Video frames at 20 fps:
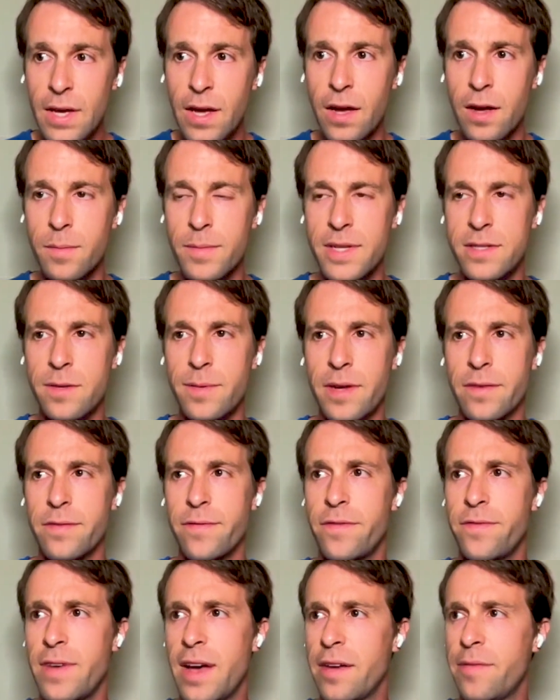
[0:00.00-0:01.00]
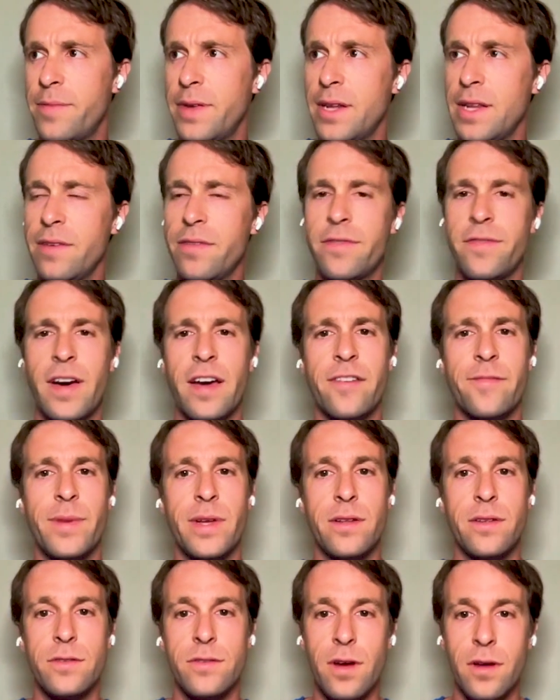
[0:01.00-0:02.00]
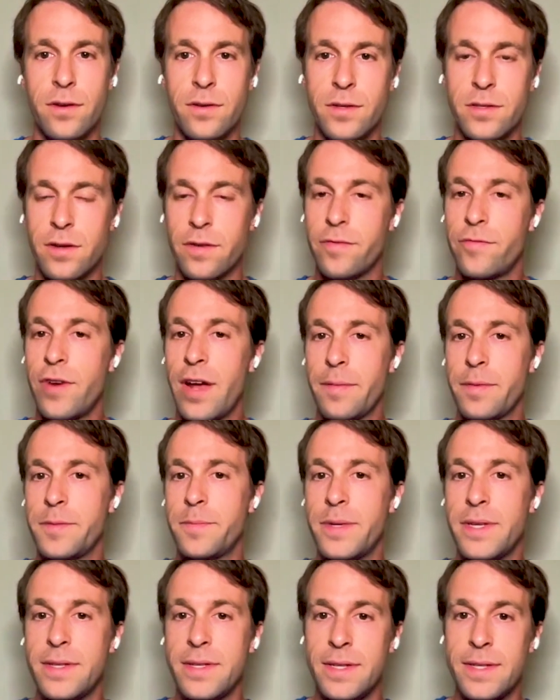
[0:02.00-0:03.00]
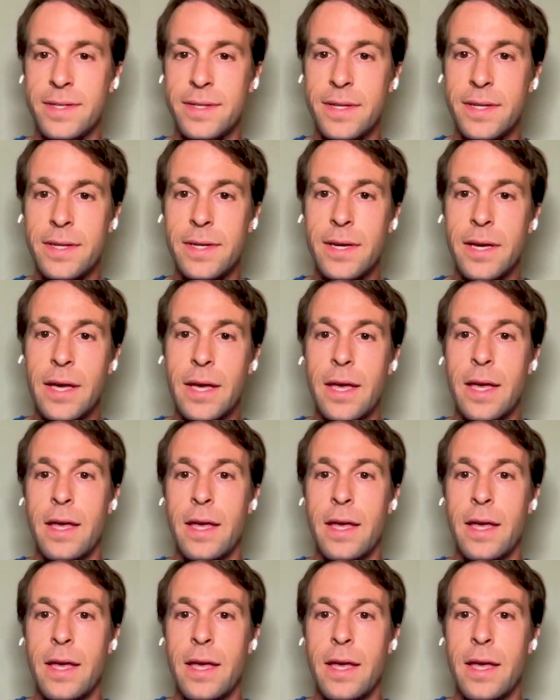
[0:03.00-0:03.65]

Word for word: um, there's about, I believe, $5 billion of wrapped BTC.